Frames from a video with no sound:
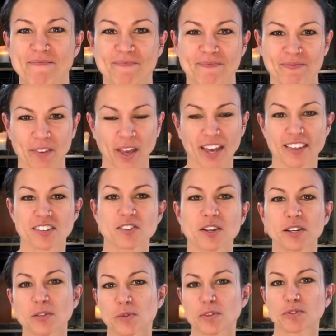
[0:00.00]
Okay, this
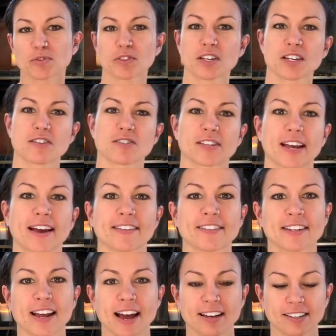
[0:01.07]
next one's for the ears and the
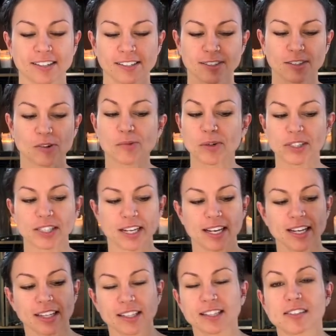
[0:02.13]
neck. So we'll
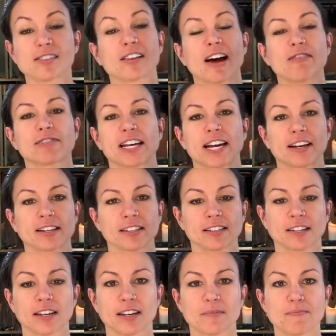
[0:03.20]
take the left hand
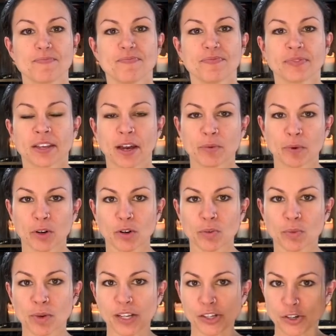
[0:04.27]
and we're gonna
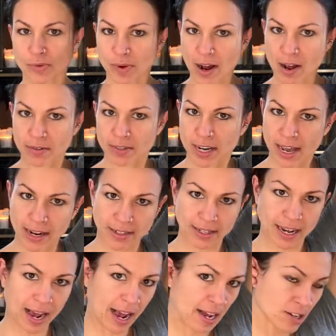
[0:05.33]
reach around and
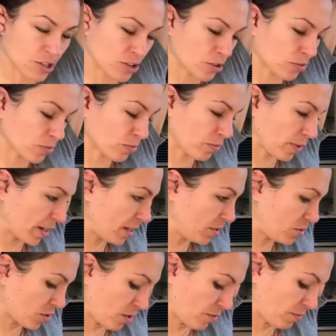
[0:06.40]
catch the
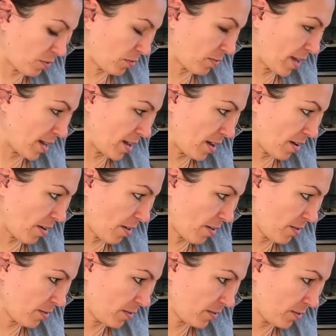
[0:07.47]
ridge of the right ear.
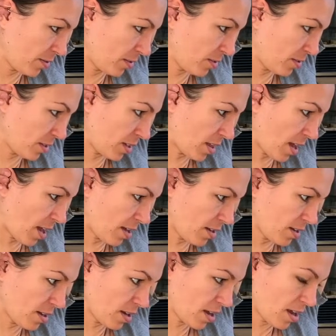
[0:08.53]
You see that?
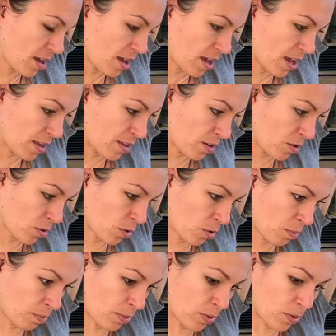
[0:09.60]
And then you're
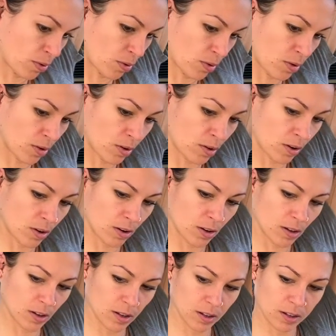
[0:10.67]
gonna
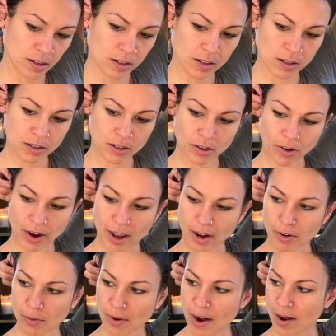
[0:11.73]
pull your head
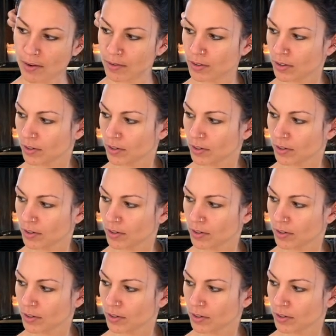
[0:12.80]
around,